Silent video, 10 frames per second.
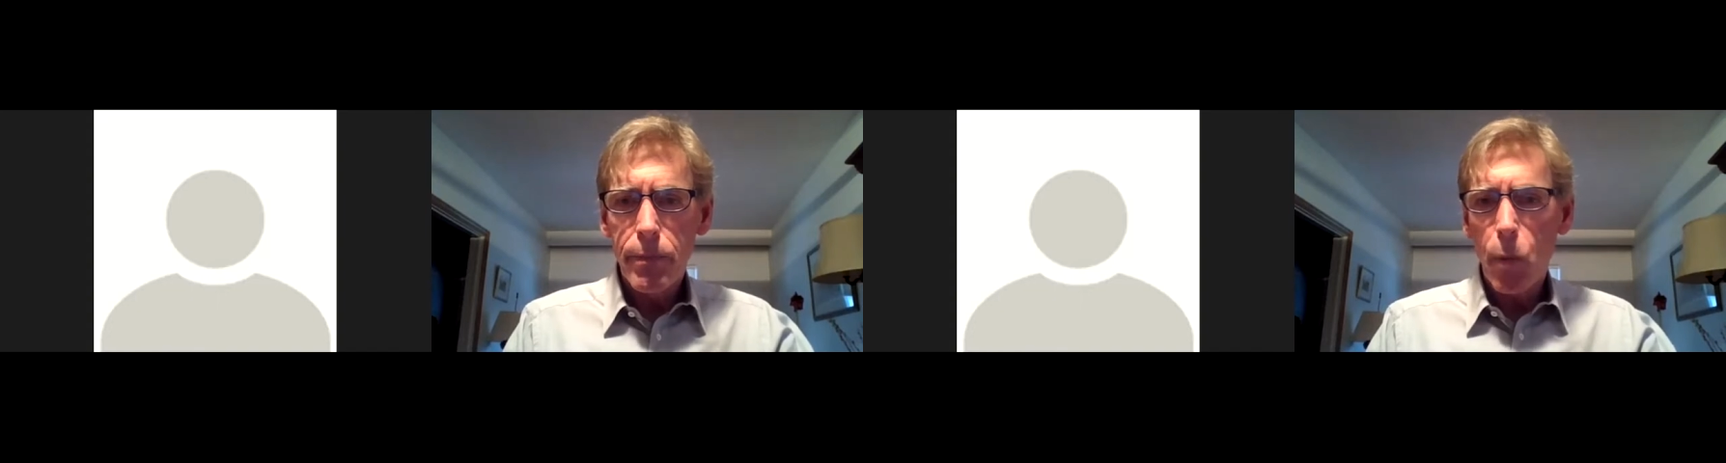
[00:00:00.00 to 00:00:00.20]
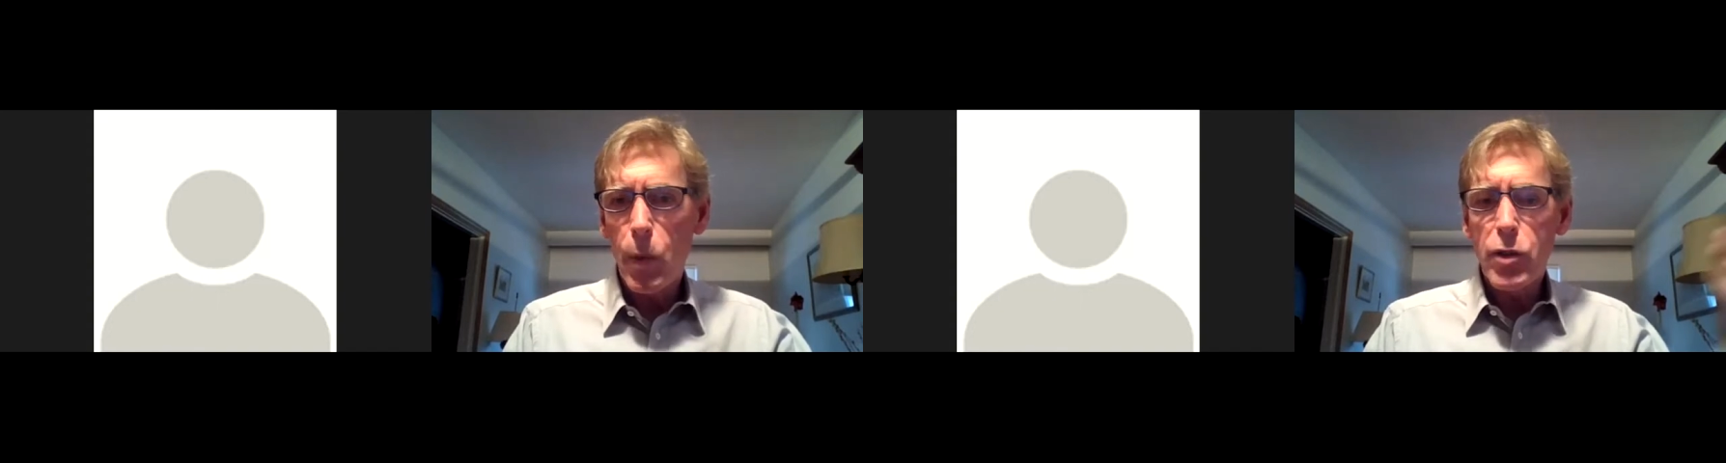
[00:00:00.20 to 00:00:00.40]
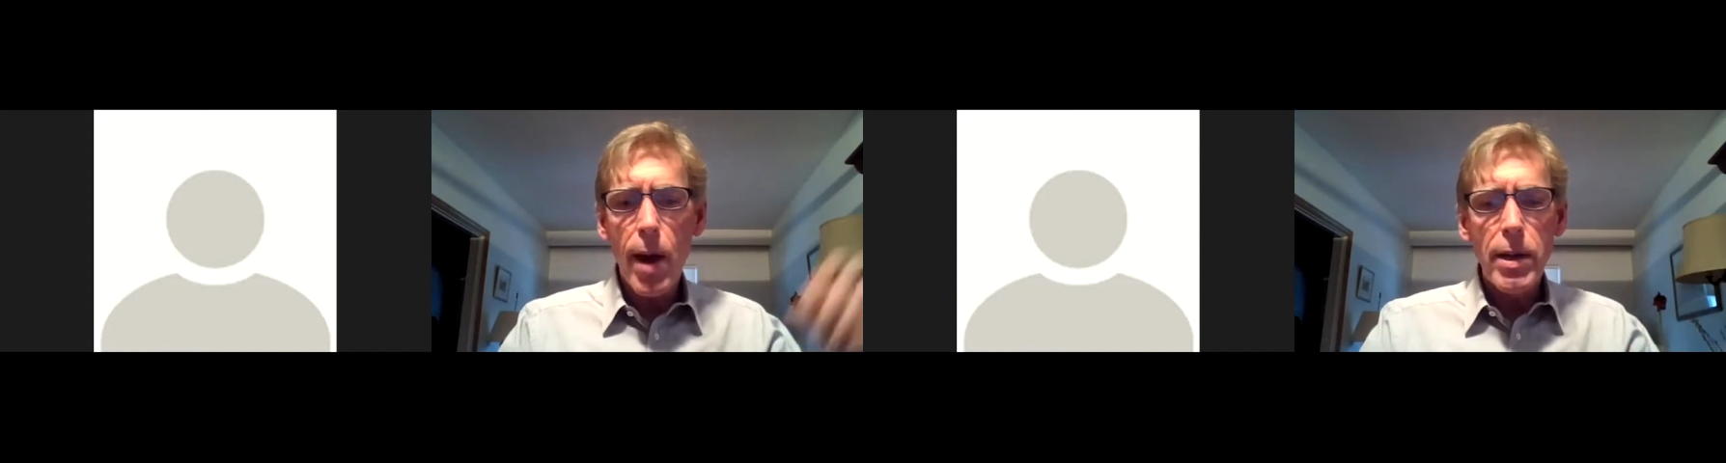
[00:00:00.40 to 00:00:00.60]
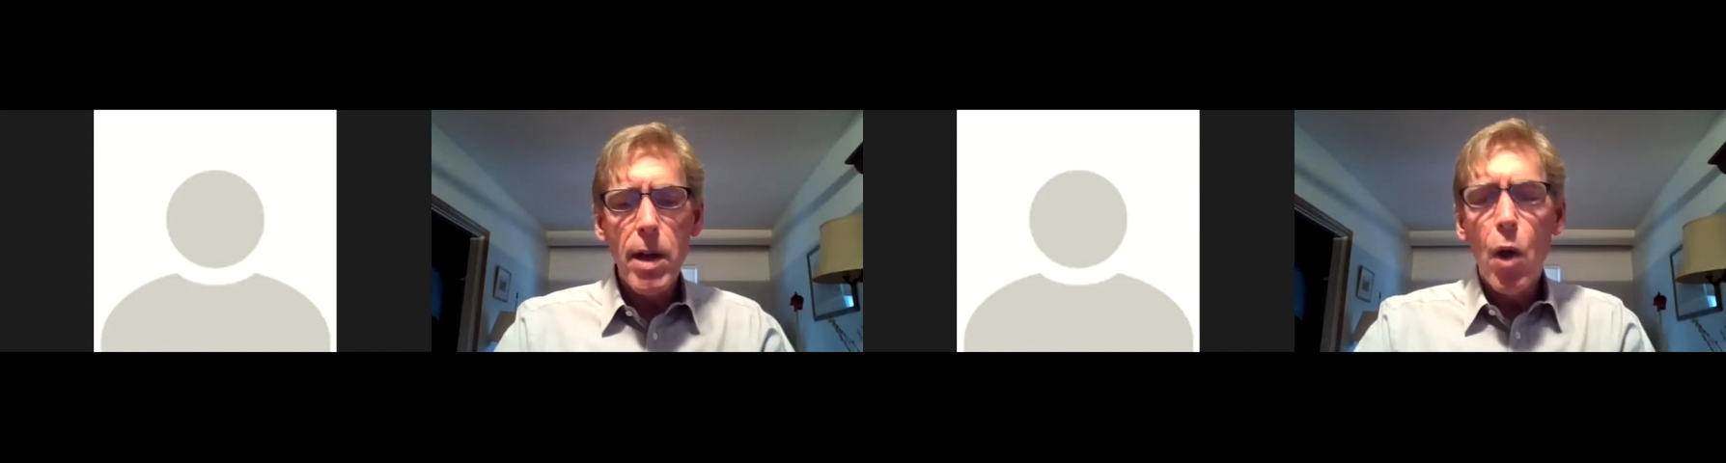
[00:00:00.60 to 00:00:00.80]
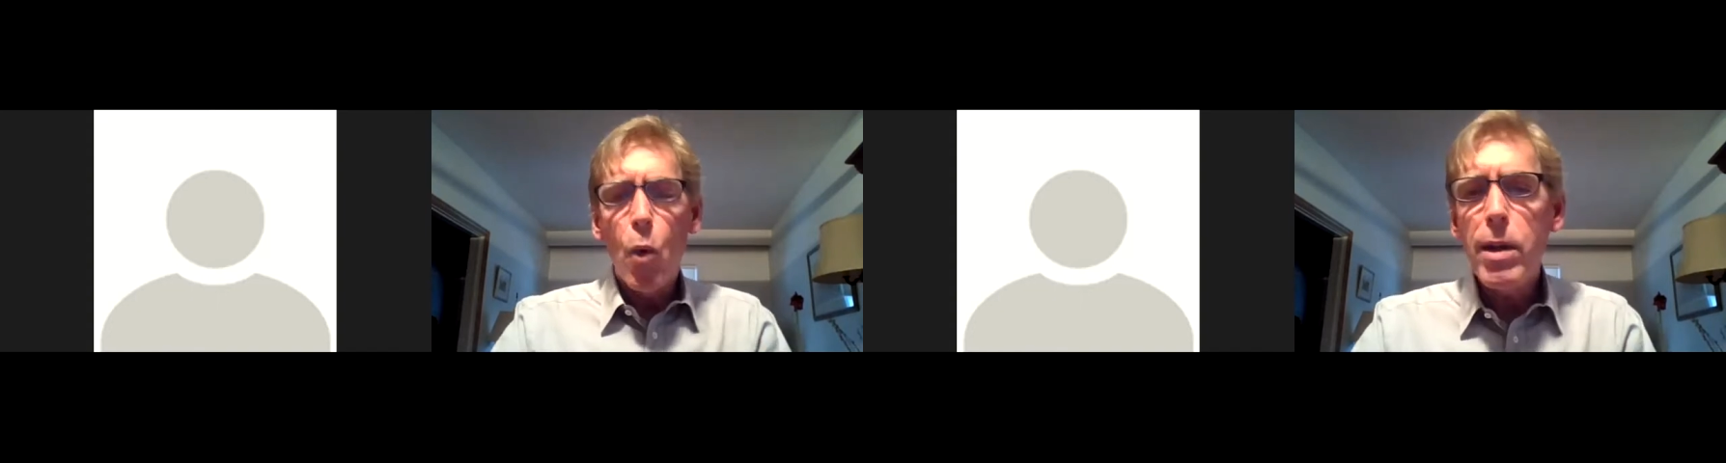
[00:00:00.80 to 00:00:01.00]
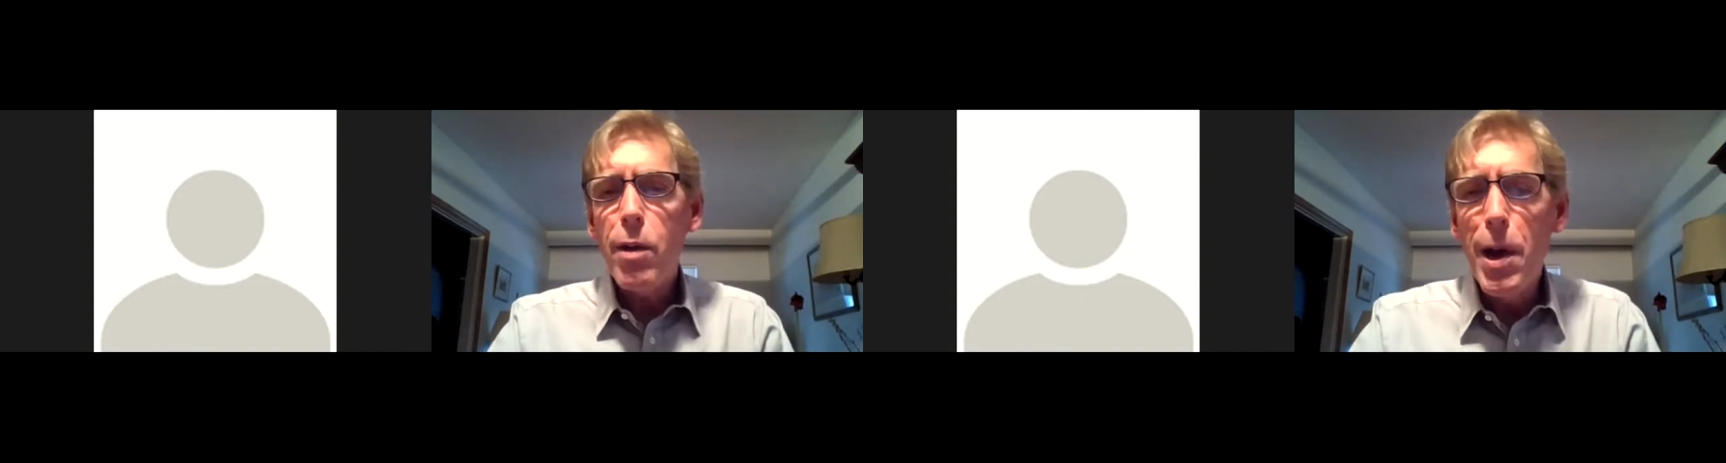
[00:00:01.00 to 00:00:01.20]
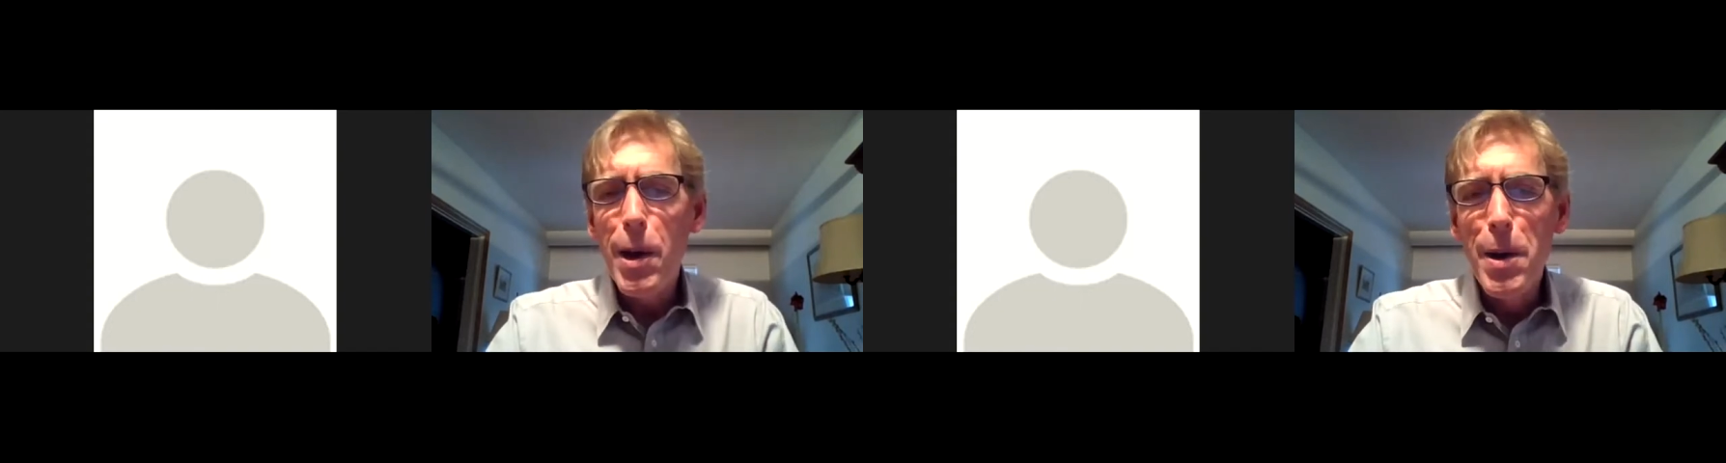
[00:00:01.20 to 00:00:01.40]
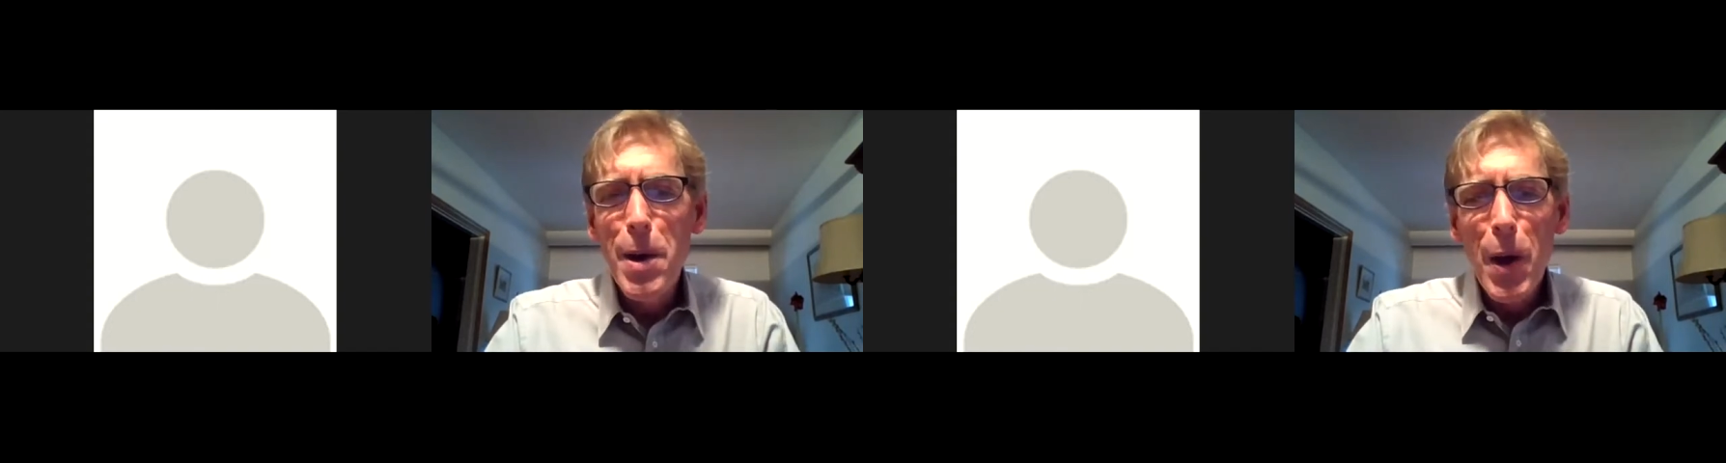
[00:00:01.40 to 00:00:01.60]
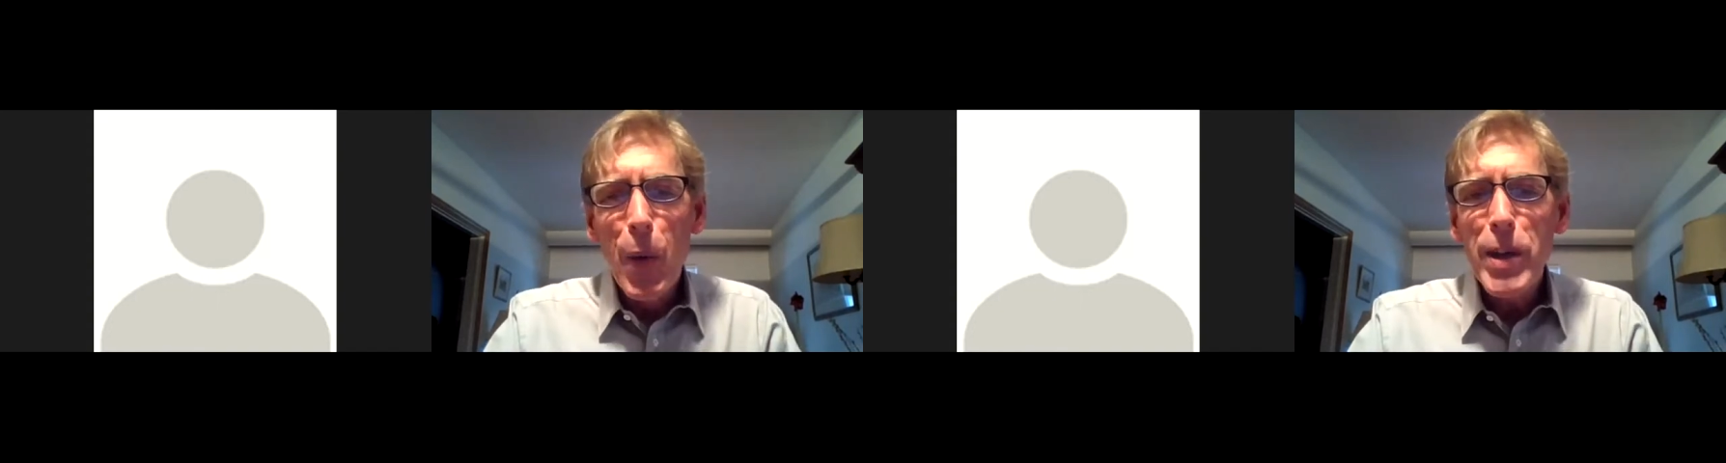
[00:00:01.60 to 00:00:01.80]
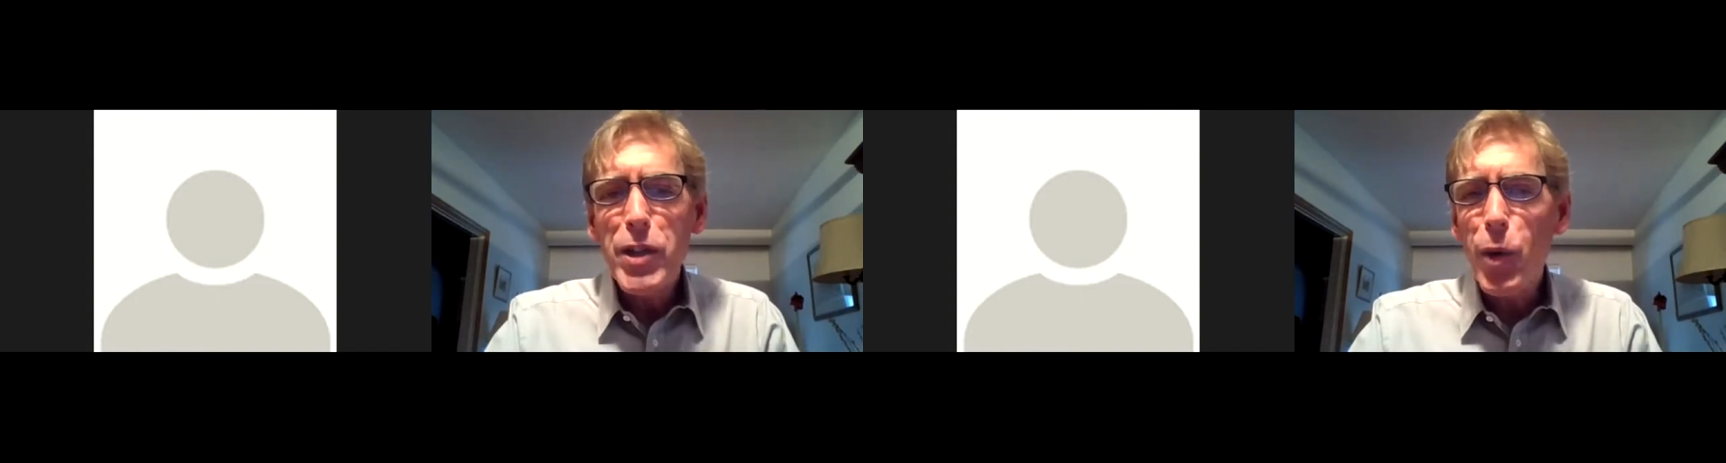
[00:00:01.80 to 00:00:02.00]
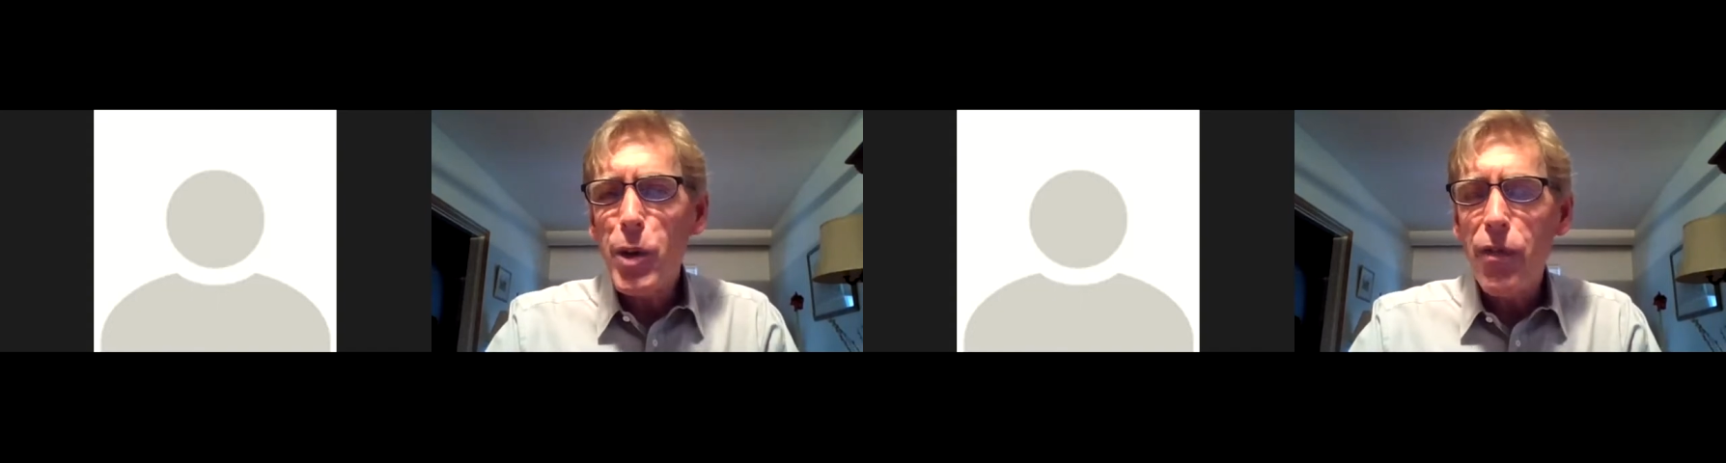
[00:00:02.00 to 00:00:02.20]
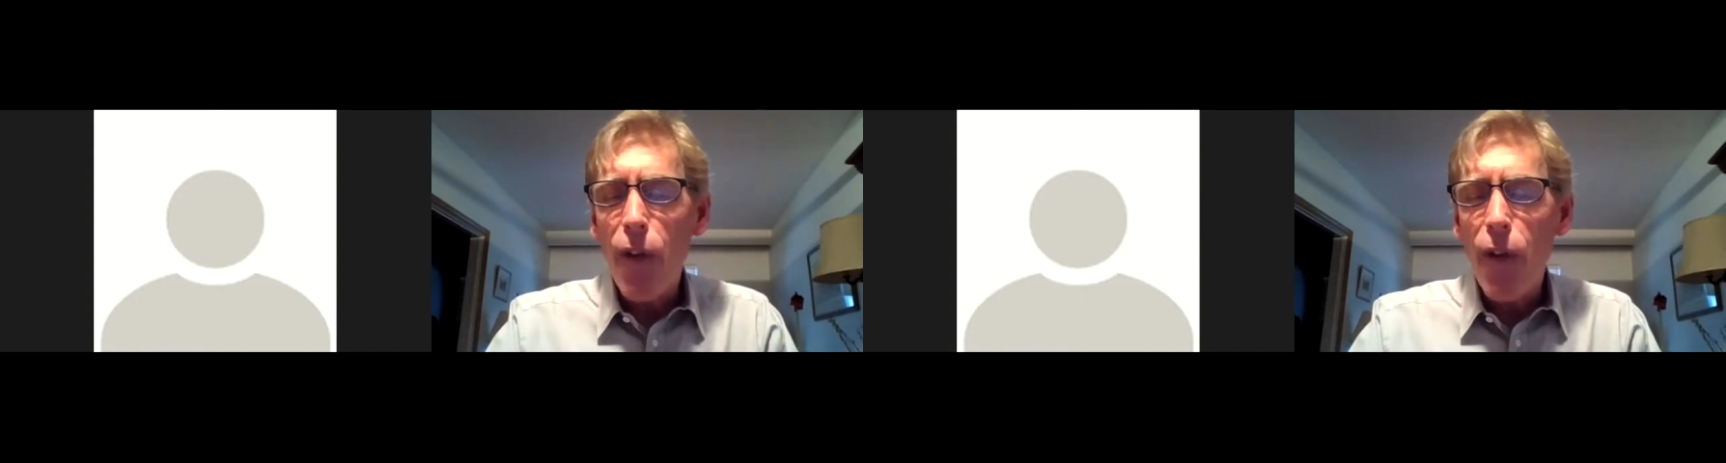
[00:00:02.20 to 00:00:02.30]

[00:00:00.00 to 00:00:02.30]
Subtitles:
We tried, we sourced